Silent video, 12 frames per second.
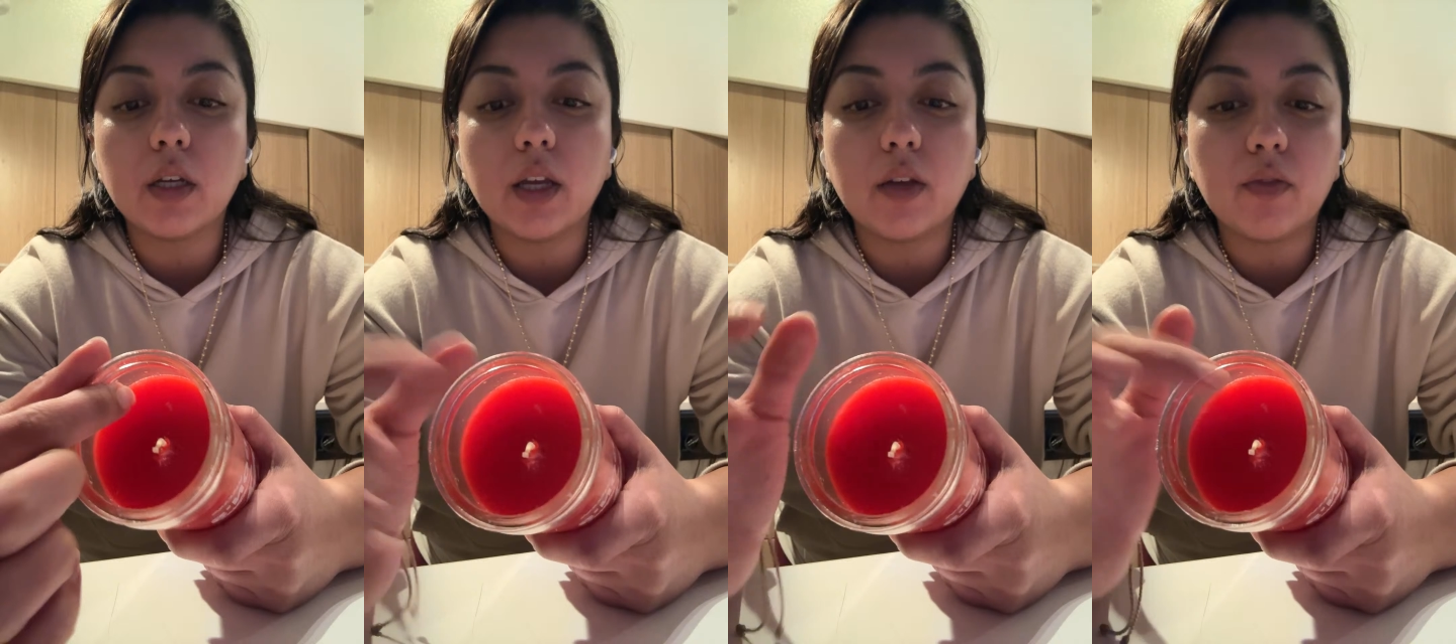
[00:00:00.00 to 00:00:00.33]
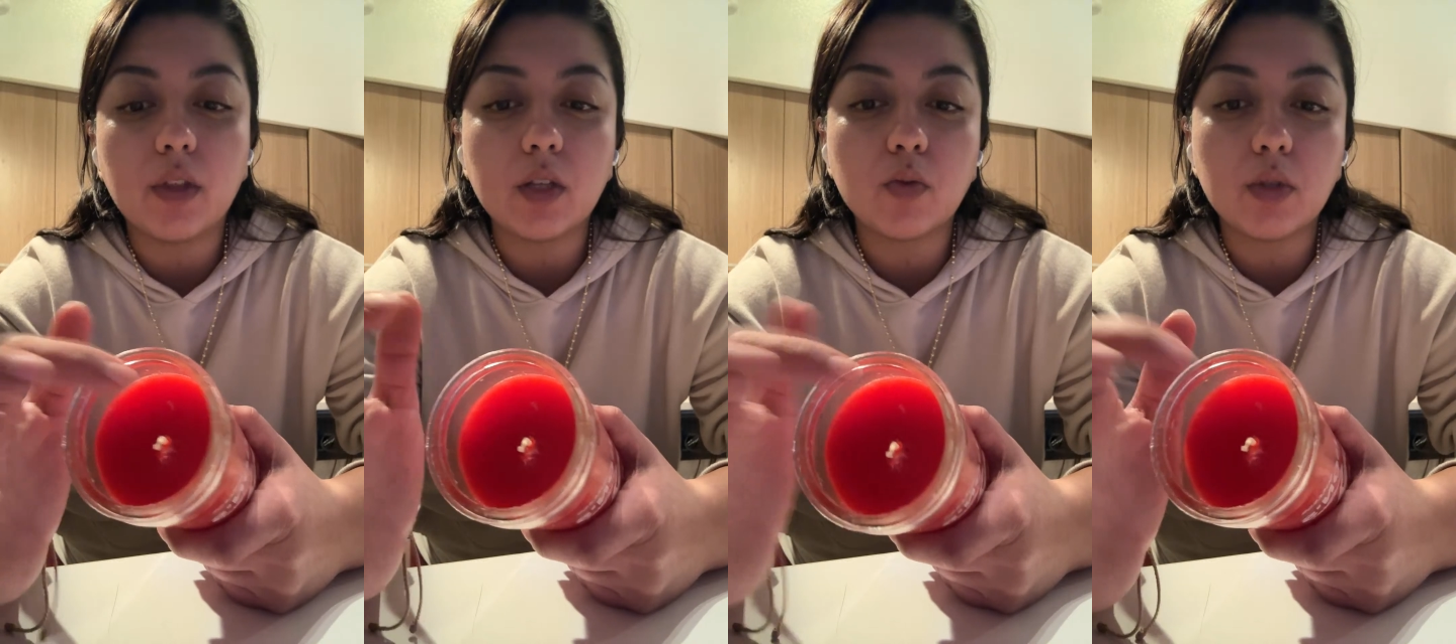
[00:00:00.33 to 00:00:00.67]

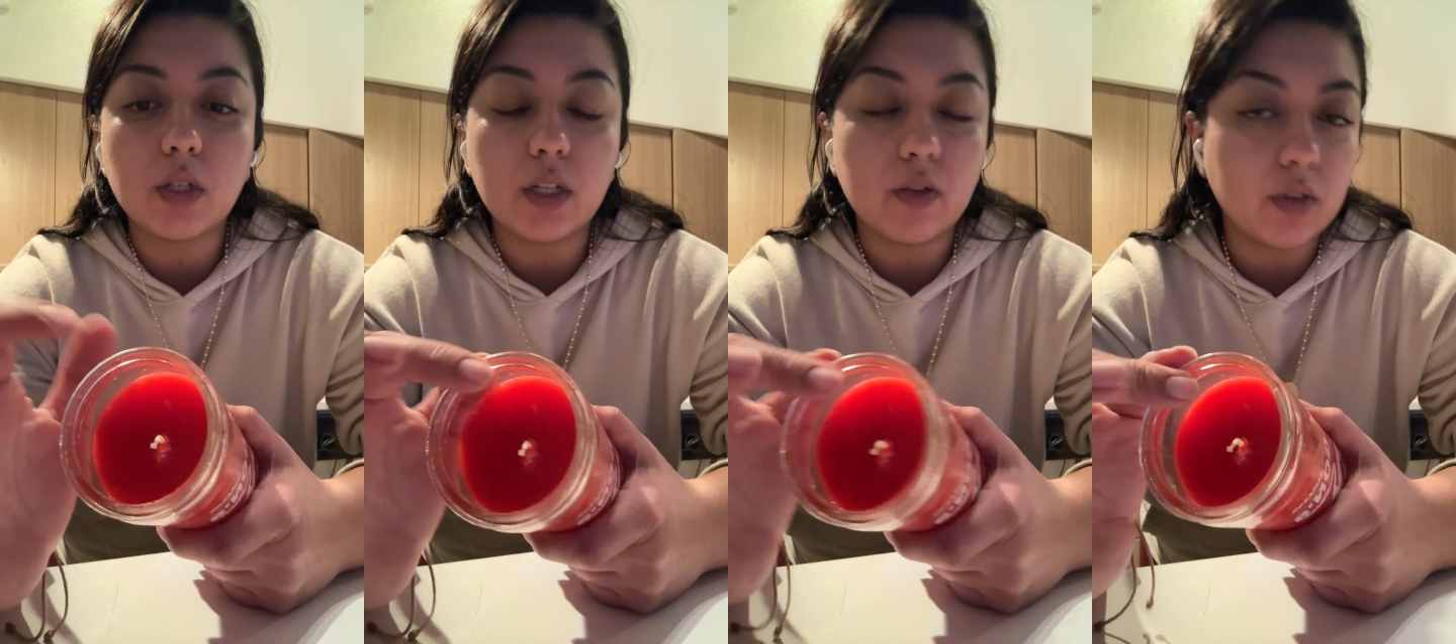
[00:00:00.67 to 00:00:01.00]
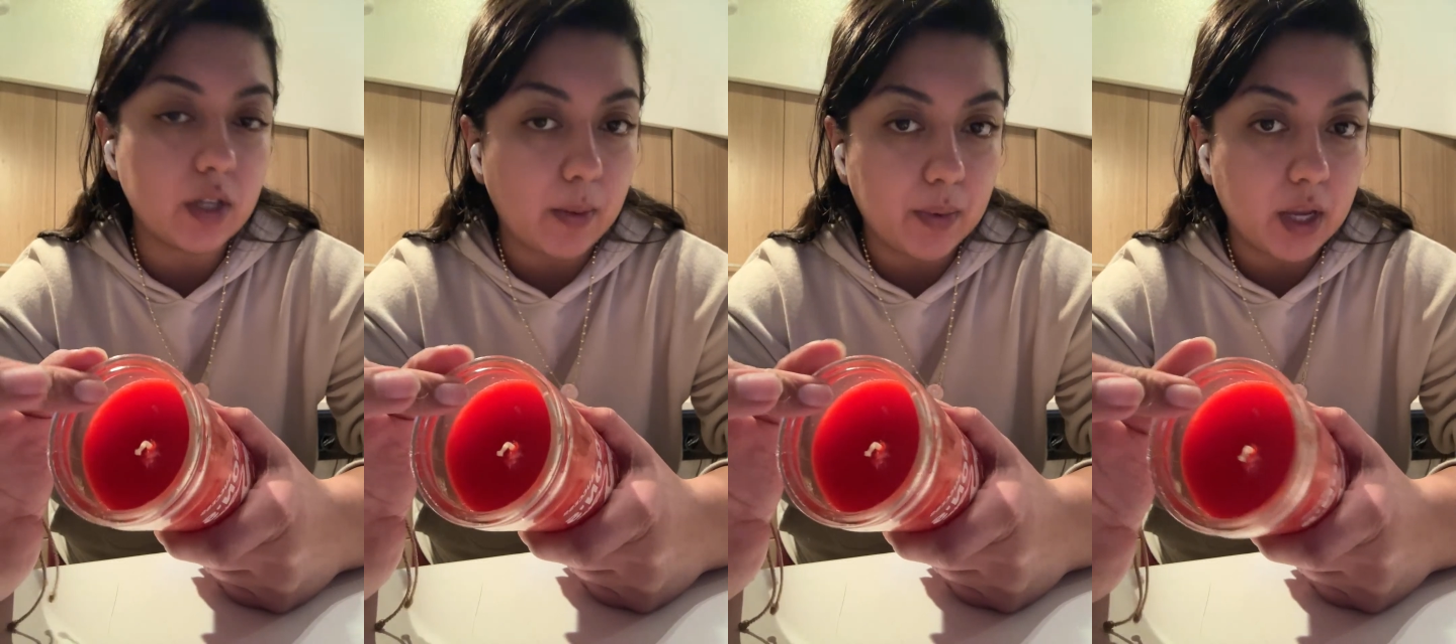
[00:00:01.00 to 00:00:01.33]
If this was a
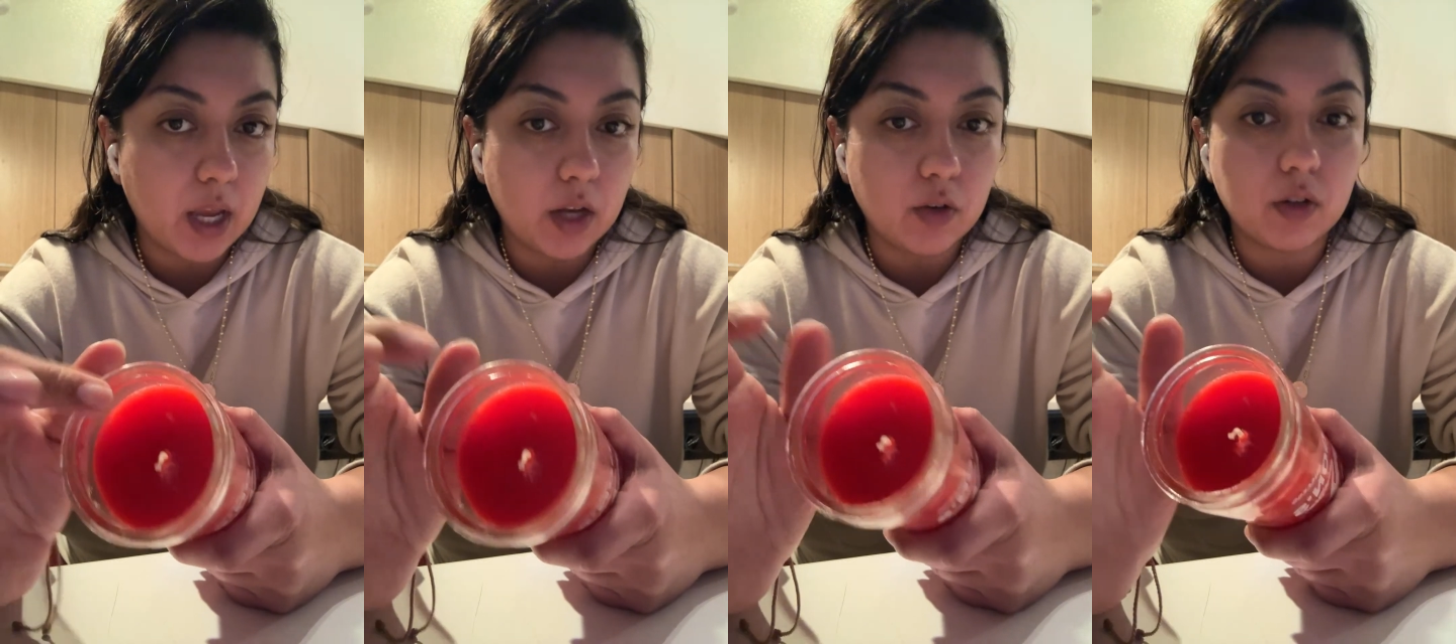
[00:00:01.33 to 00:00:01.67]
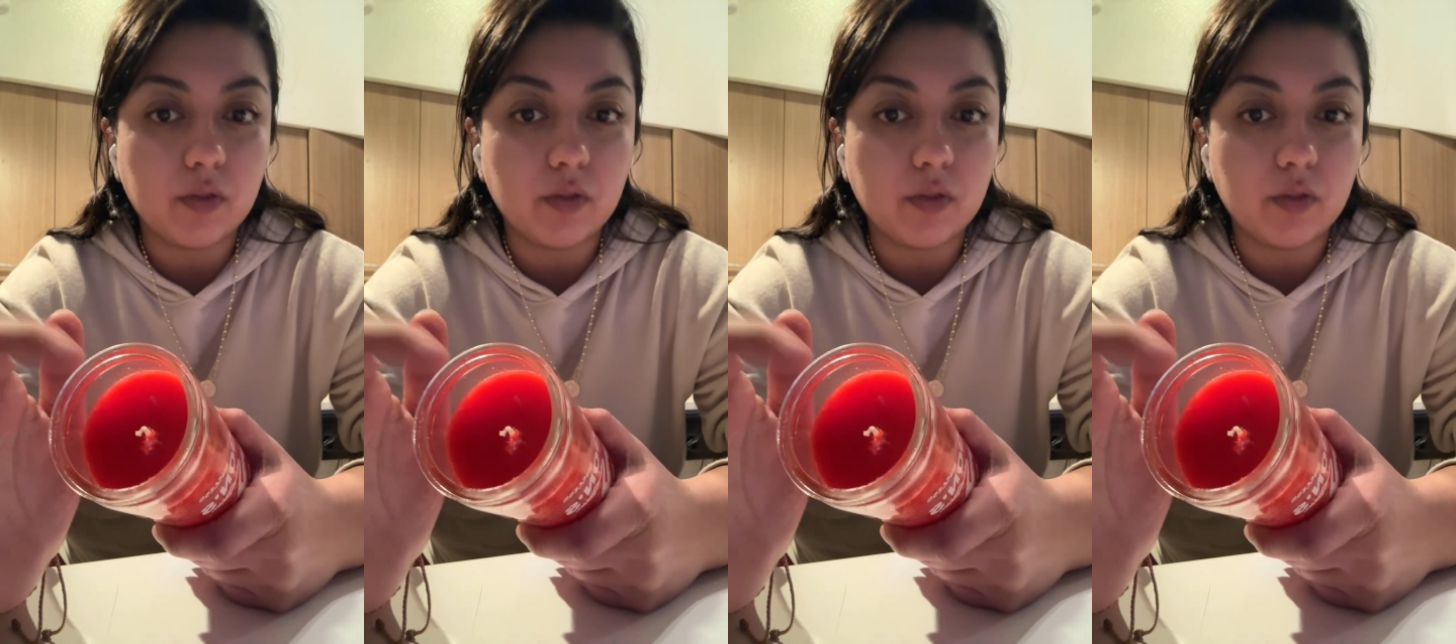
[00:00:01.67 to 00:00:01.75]
different type of candle,